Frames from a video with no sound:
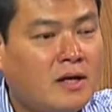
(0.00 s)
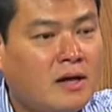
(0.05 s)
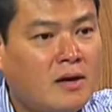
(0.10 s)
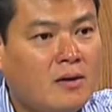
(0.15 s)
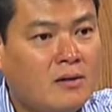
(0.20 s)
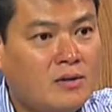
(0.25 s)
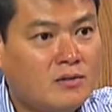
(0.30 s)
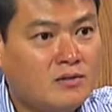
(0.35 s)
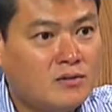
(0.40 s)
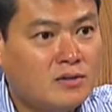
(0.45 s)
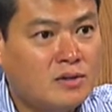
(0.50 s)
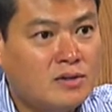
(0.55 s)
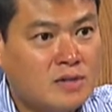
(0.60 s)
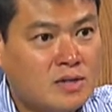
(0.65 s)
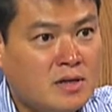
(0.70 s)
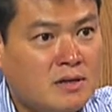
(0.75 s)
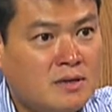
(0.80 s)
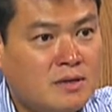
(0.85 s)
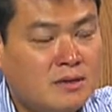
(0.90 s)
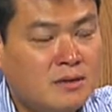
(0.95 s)
out if there is
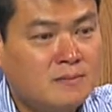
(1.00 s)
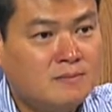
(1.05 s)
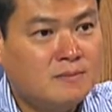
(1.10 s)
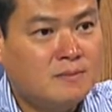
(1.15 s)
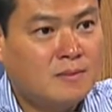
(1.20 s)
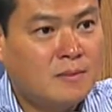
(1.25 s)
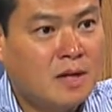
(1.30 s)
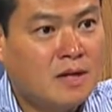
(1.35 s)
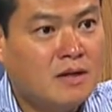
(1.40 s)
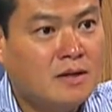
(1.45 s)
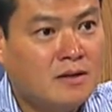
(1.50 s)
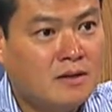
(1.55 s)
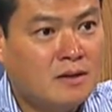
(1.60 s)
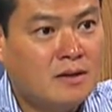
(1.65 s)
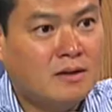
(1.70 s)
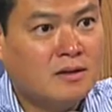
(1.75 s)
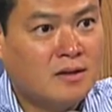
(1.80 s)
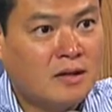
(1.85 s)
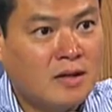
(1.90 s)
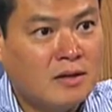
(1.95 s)

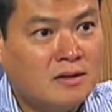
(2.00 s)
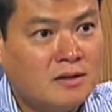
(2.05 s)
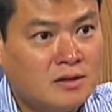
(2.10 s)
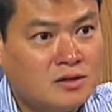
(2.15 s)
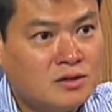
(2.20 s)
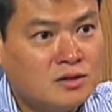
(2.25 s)
anything that needs